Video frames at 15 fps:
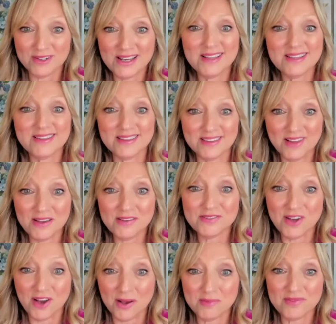the
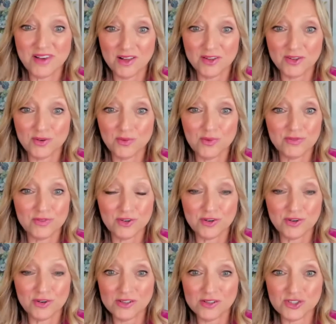lifetime value of your
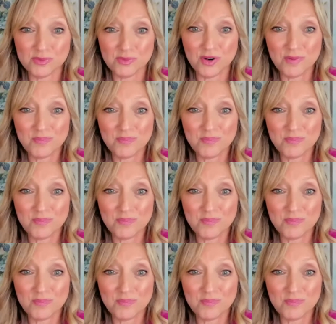customer